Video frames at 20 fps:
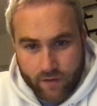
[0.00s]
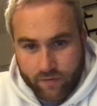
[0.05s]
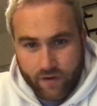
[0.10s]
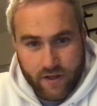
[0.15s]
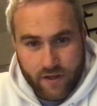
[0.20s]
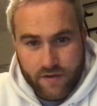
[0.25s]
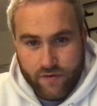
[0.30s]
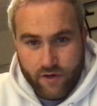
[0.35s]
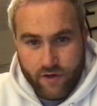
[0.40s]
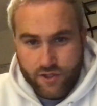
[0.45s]

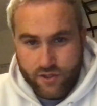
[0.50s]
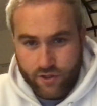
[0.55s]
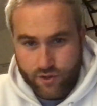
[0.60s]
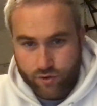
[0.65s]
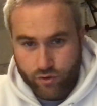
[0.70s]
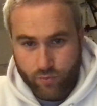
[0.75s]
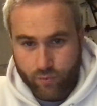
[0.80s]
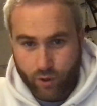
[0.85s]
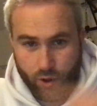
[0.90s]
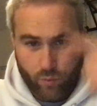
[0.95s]
Vice versa,
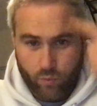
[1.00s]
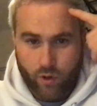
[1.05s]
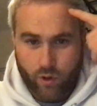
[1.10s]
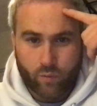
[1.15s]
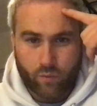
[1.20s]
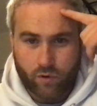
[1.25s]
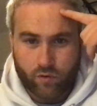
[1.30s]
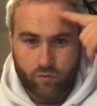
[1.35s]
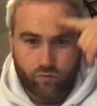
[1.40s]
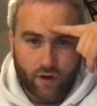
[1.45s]
there's no point
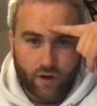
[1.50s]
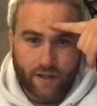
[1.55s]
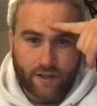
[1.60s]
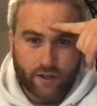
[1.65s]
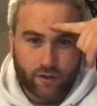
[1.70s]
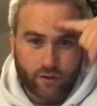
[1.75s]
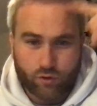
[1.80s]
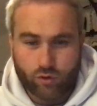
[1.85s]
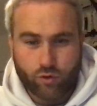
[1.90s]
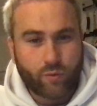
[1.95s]
wanting one right
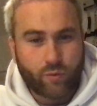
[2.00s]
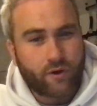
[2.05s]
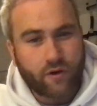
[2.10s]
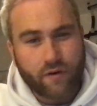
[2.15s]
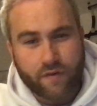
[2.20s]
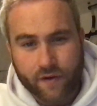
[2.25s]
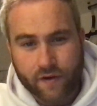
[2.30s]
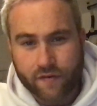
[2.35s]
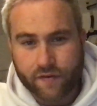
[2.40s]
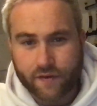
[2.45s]
down low when
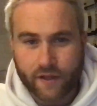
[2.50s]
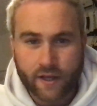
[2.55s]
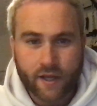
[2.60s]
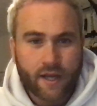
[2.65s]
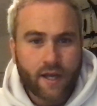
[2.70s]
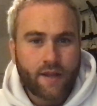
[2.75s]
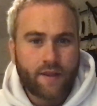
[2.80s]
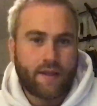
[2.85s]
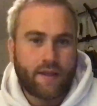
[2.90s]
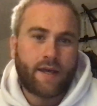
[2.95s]
you're 50.
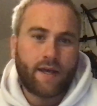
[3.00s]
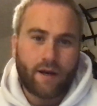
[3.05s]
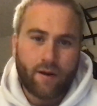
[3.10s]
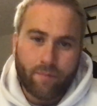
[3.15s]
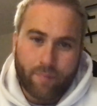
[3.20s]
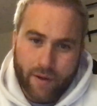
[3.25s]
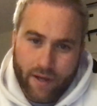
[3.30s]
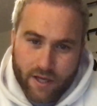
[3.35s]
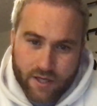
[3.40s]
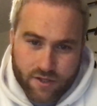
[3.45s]
They kind
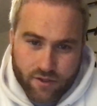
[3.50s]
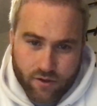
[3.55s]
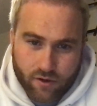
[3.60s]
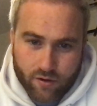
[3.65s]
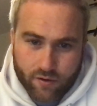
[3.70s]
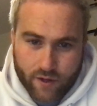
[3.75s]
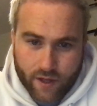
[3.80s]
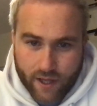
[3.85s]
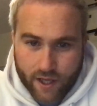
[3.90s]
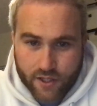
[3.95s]
of base it
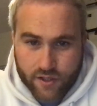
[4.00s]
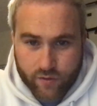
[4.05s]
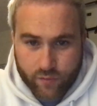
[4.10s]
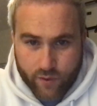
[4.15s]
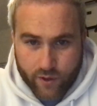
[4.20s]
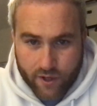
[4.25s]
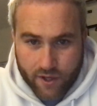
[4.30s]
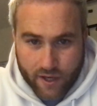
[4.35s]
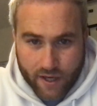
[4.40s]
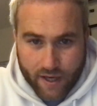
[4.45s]
on the age of
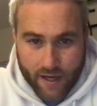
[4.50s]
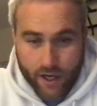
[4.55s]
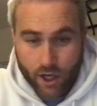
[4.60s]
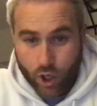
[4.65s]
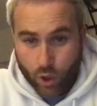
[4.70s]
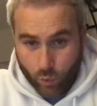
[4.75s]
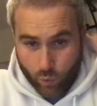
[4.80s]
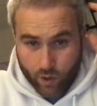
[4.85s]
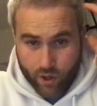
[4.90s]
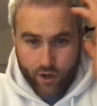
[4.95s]
where you're at,
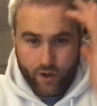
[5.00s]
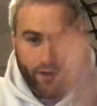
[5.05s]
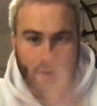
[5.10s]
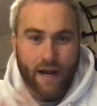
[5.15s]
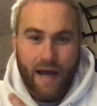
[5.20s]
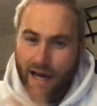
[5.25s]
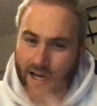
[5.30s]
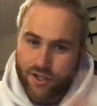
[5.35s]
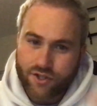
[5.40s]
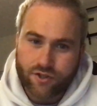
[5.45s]
where your
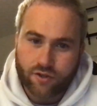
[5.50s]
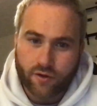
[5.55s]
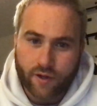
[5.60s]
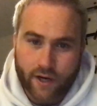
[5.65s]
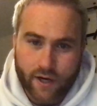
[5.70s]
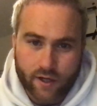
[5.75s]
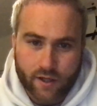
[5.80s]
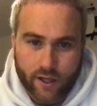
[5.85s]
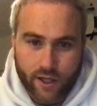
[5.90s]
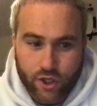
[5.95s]
natural
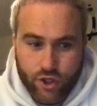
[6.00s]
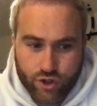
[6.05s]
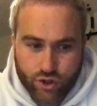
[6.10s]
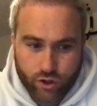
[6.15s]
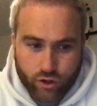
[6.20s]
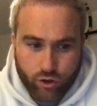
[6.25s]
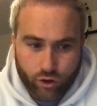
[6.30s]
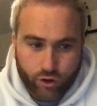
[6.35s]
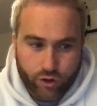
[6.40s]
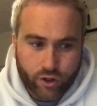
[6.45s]
hairline
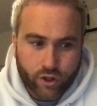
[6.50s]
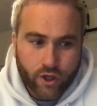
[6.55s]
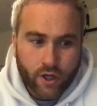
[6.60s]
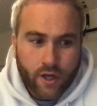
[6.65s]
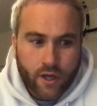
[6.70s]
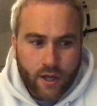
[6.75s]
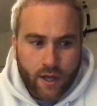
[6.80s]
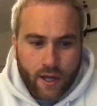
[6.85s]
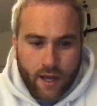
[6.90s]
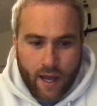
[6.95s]
should look,
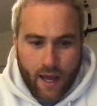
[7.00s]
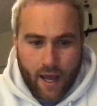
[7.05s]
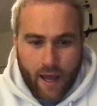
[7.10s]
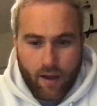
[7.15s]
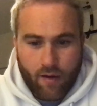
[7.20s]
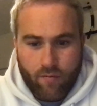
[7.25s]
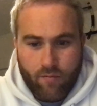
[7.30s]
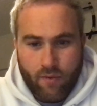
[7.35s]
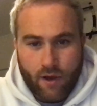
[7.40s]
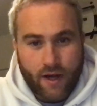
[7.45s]

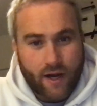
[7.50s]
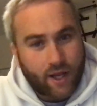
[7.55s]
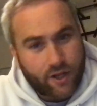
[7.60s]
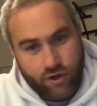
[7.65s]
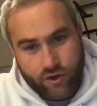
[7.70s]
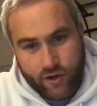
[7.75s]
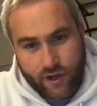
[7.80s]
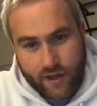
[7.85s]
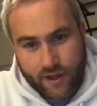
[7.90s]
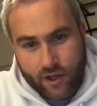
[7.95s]
and then
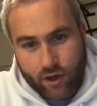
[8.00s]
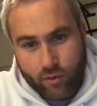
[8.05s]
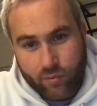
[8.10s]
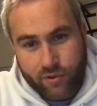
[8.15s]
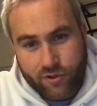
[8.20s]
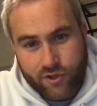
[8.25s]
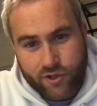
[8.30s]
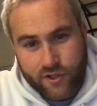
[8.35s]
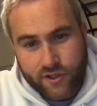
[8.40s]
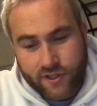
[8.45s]
you get the
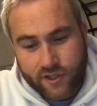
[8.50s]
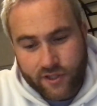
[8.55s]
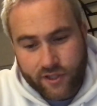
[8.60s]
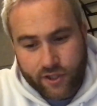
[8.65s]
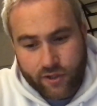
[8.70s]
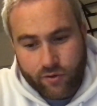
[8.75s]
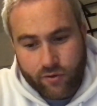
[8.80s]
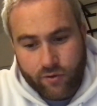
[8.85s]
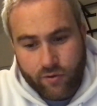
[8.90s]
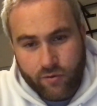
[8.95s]
opportunity
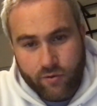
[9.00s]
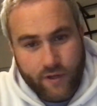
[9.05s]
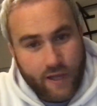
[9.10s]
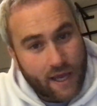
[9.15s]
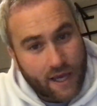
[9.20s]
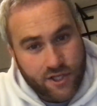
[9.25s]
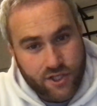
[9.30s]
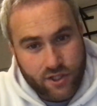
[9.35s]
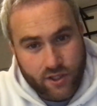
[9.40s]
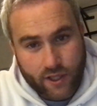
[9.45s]
to go,
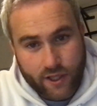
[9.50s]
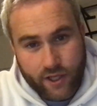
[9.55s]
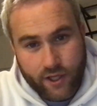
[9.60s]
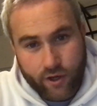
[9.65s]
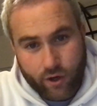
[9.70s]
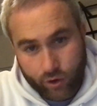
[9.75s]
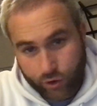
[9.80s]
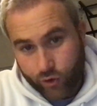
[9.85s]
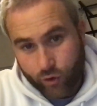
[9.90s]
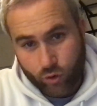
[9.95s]
yes, you like
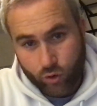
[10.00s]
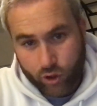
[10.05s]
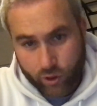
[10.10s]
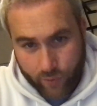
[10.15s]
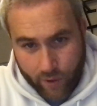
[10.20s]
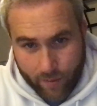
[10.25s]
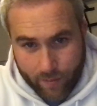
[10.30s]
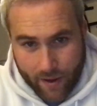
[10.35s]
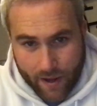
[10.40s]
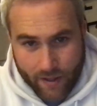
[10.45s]
it, or no,
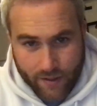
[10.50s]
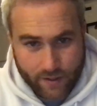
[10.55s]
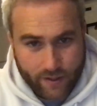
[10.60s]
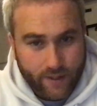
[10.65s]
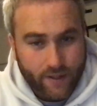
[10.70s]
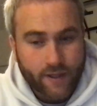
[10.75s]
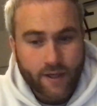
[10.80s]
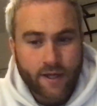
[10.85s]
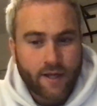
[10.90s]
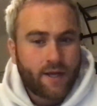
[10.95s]
can we amend
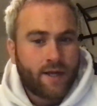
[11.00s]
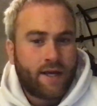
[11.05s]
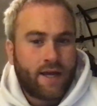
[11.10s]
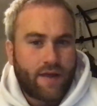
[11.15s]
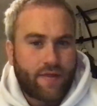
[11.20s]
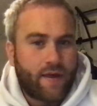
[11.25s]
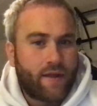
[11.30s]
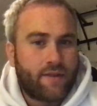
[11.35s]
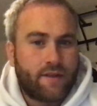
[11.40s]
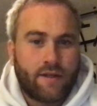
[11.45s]
it?
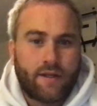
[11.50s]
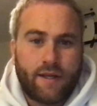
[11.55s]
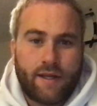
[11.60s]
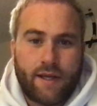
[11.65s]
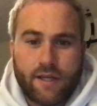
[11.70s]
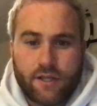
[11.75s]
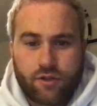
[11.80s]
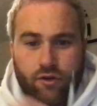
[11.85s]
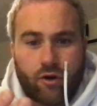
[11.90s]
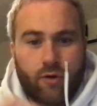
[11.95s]
At the end of the
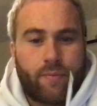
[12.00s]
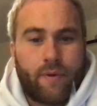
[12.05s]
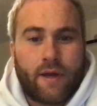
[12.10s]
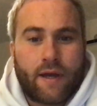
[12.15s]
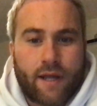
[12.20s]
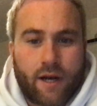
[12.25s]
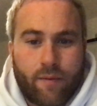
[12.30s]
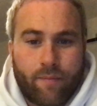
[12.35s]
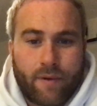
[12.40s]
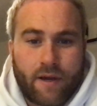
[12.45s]
day, it's got to be a
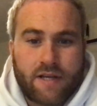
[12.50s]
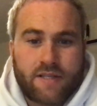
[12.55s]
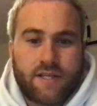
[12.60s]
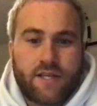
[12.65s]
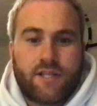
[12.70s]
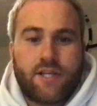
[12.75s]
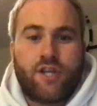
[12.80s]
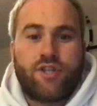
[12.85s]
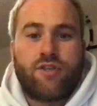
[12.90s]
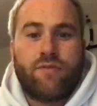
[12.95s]
kind of mixed
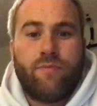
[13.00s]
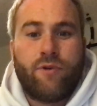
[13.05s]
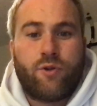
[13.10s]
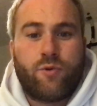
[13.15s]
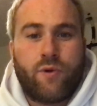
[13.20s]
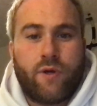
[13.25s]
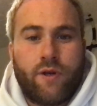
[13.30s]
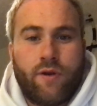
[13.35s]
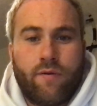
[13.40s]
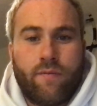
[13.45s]
decision
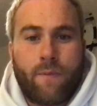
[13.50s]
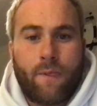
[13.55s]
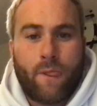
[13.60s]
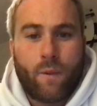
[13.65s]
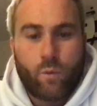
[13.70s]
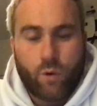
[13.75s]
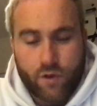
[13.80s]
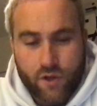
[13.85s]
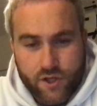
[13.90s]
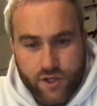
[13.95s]
between
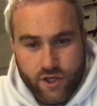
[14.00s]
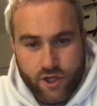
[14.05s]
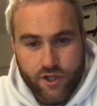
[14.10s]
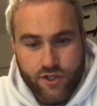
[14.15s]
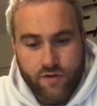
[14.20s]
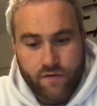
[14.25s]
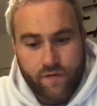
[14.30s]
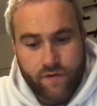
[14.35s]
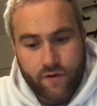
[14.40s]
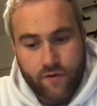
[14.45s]
what the
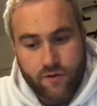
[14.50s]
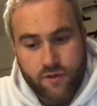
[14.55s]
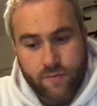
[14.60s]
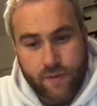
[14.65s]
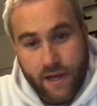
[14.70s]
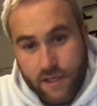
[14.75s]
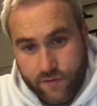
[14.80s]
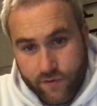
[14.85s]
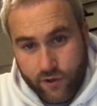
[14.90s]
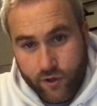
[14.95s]
surgeon feels
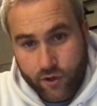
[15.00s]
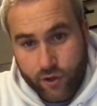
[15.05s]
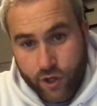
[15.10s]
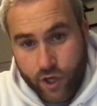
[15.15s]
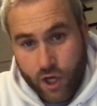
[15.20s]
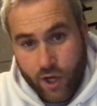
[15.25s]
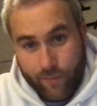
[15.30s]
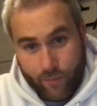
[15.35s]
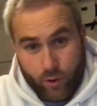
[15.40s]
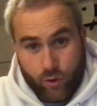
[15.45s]
best for
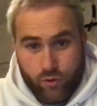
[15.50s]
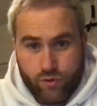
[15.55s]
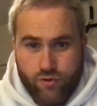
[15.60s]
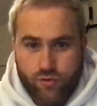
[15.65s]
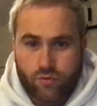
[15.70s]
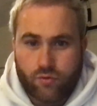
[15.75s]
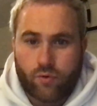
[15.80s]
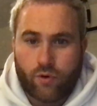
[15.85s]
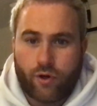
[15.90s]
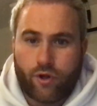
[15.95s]
you, but
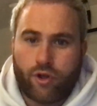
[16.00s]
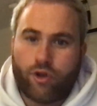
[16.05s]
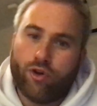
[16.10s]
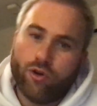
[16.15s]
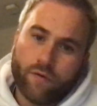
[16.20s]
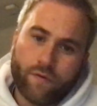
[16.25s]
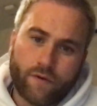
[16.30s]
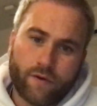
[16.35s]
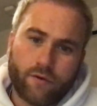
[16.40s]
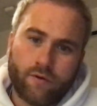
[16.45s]
also what
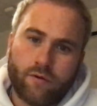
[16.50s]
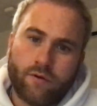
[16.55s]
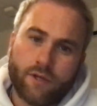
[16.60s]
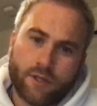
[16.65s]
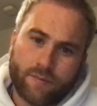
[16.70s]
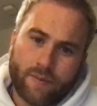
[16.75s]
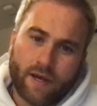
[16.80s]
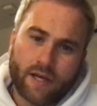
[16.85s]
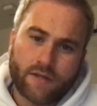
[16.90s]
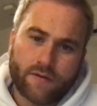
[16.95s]
you feel
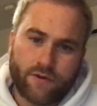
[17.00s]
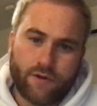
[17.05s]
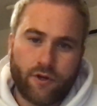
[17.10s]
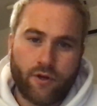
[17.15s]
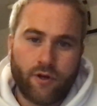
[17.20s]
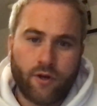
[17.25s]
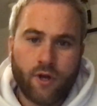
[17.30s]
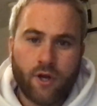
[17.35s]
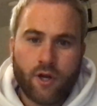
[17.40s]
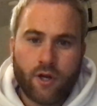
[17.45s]
is best for
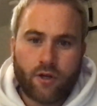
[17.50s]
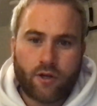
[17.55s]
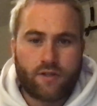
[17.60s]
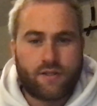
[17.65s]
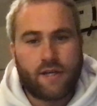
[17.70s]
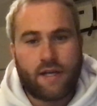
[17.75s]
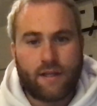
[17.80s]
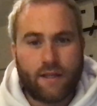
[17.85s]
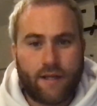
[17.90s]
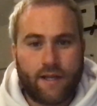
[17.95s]
you,
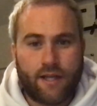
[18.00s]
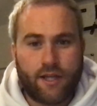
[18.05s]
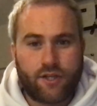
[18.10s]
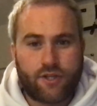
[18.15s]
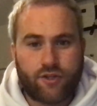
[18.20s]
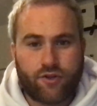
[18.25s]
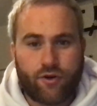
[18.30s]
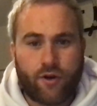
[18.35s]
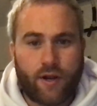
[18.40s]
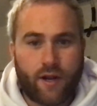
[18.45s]
because at the end of the day,
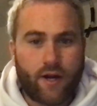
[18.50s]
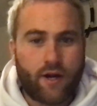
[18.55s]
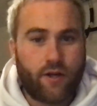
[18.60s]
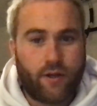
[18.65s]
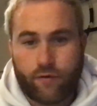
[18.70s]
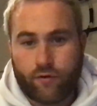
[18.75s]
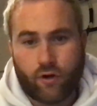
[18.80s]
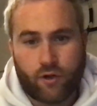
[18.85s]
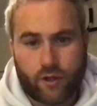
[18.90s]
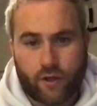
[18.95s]
it's your hair,
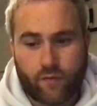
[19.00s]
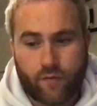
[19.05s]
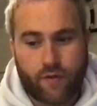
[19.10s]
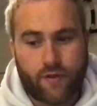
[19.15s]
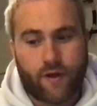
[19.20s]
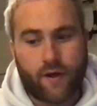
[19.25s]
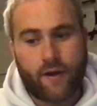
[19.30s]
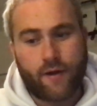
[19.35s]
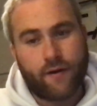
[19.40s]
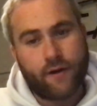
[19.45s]
you've got to live
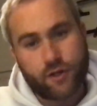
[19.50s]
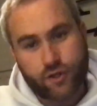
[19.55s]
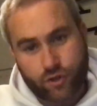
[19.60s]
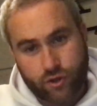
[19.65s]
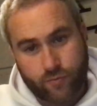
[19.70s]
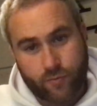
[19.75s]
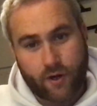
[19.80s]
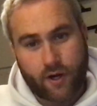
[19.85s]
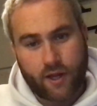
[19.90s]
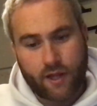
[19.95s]
with it, and it's
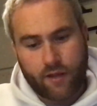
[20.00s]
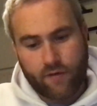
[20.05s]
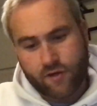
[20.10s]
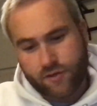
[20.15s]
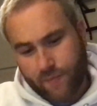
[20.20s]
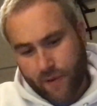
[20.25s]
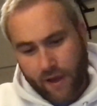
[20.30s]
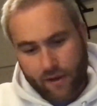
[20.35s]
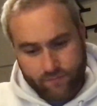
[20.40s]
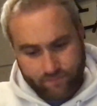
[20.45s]
your money that you
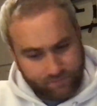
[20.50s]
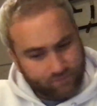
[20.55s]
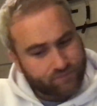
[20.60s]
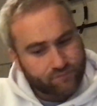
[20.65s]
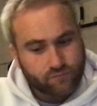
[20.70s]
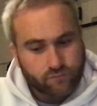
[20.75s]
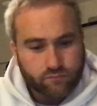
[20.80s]
spend.